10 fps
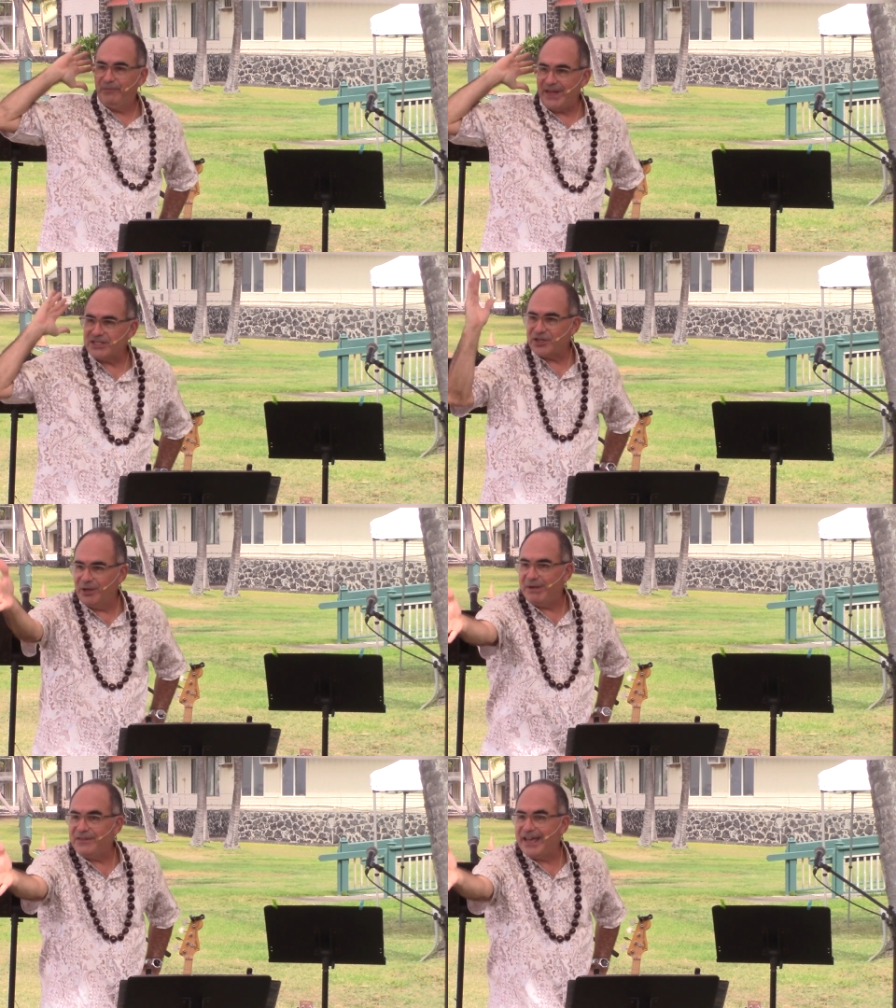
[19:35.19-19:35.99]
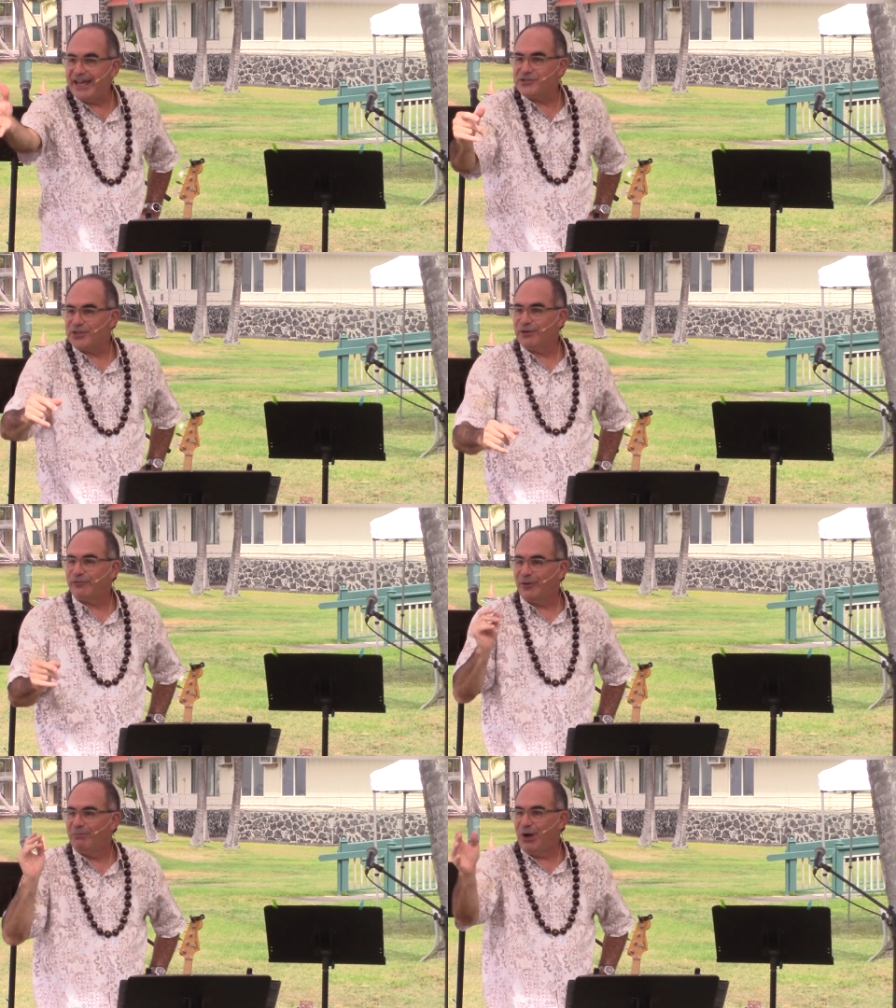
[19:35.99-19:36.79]
That's going to be the answer
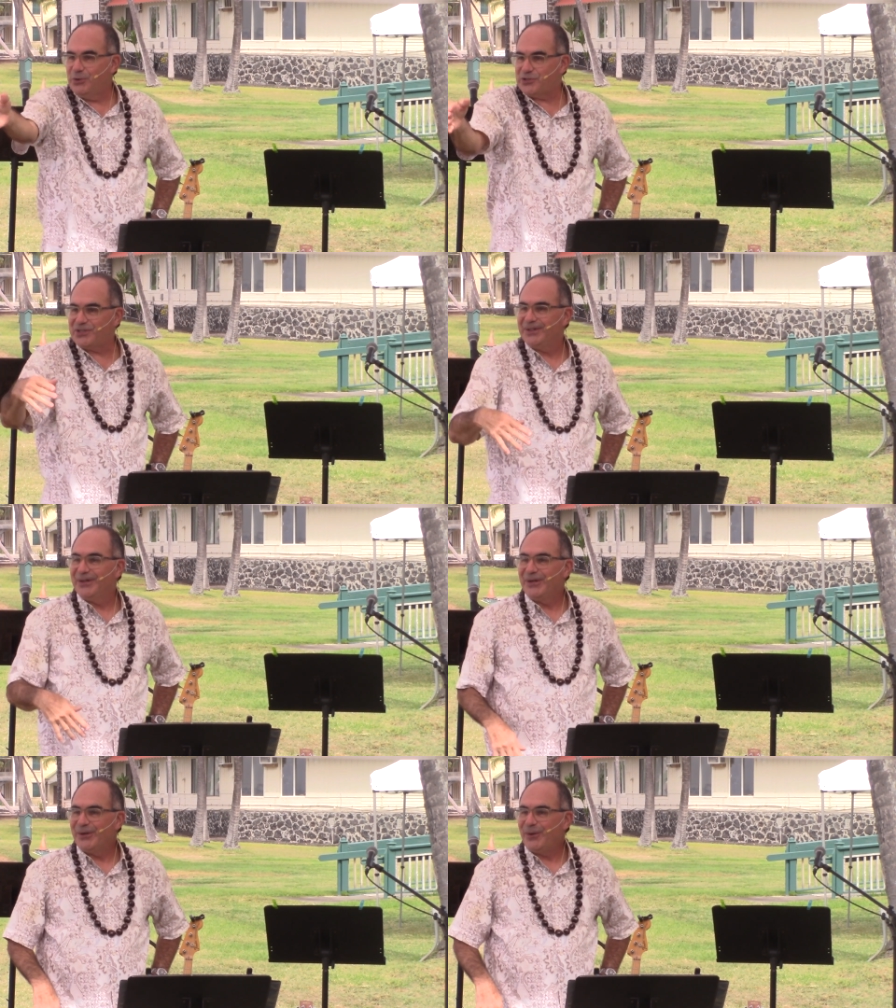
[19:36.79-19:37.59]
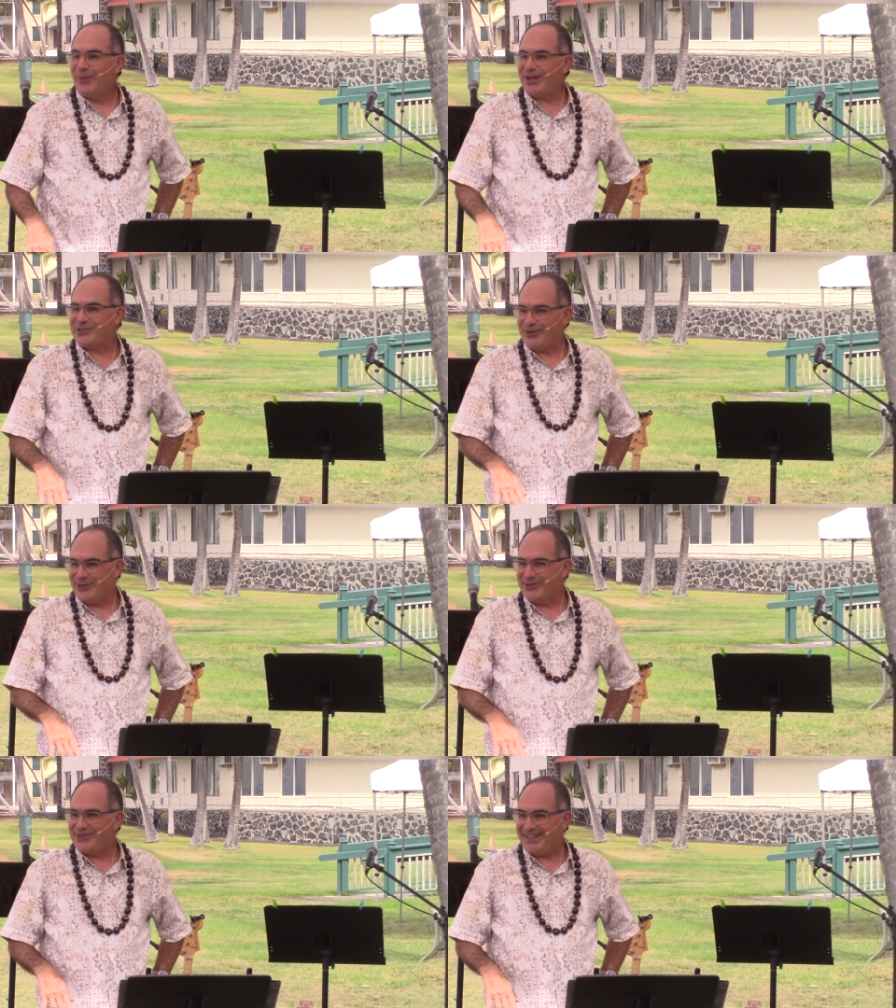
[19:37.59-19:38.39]
for most
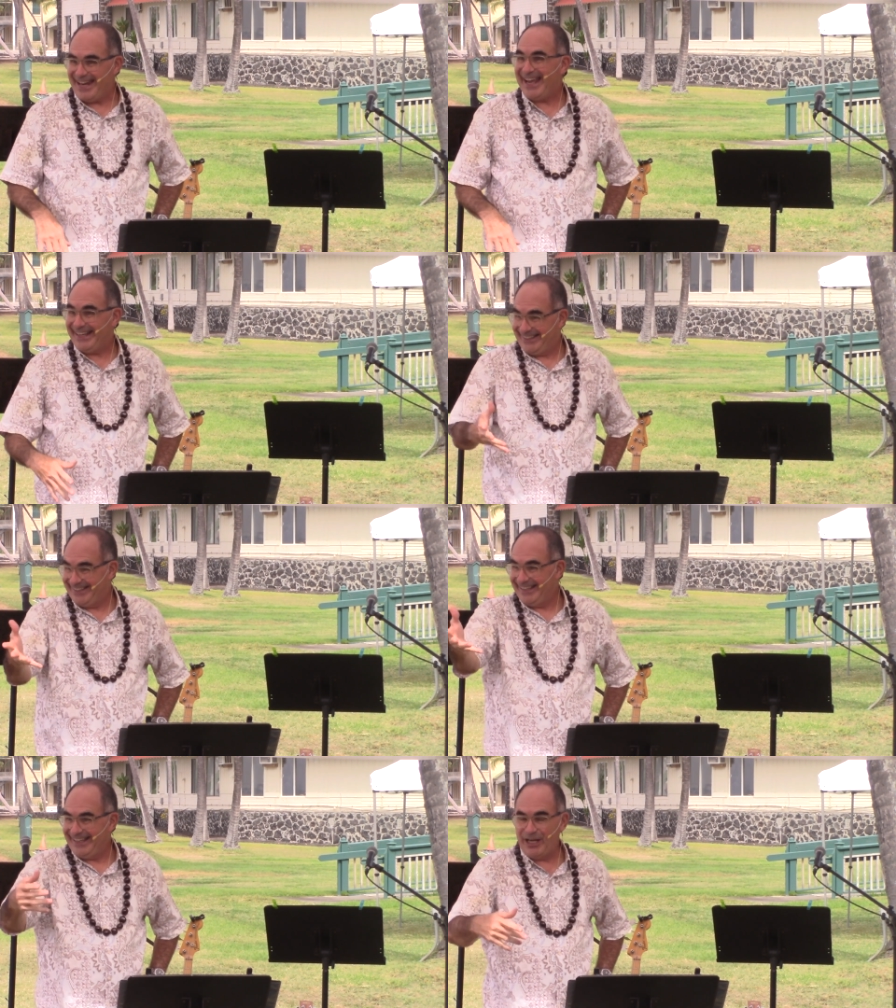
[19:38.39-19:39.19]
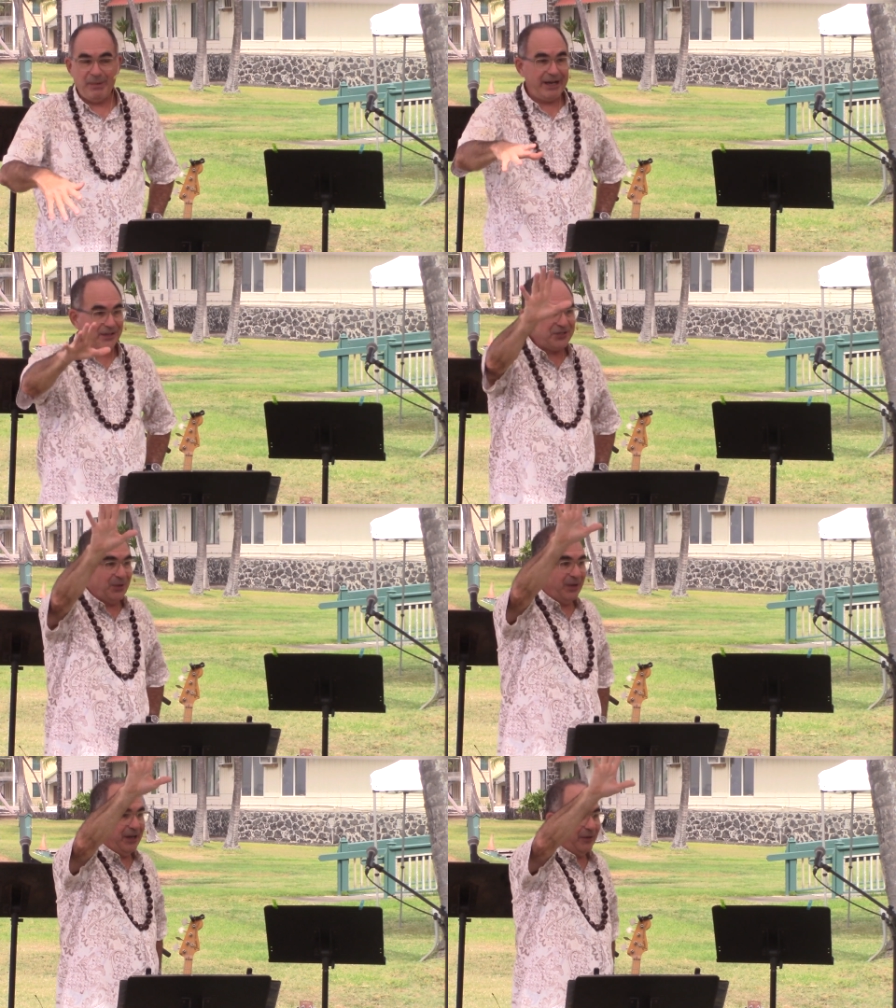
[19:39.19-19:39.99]
Westerners today. Anybody else
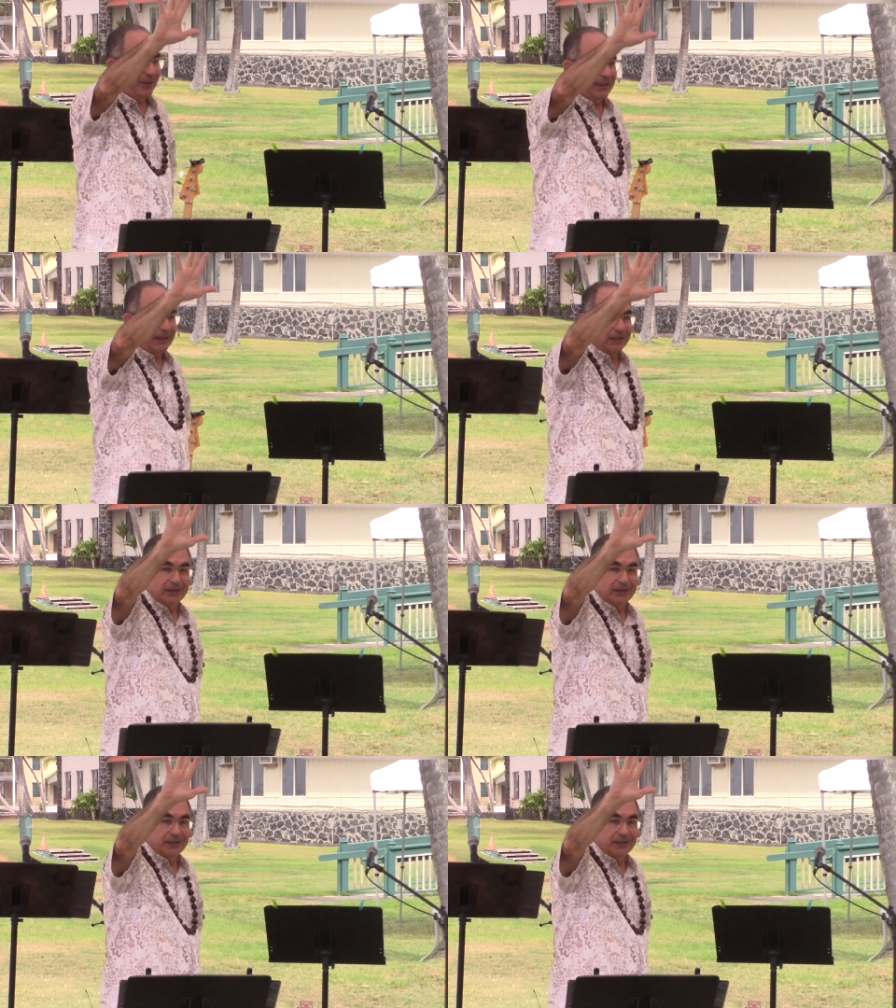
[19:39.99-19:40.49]
know another one?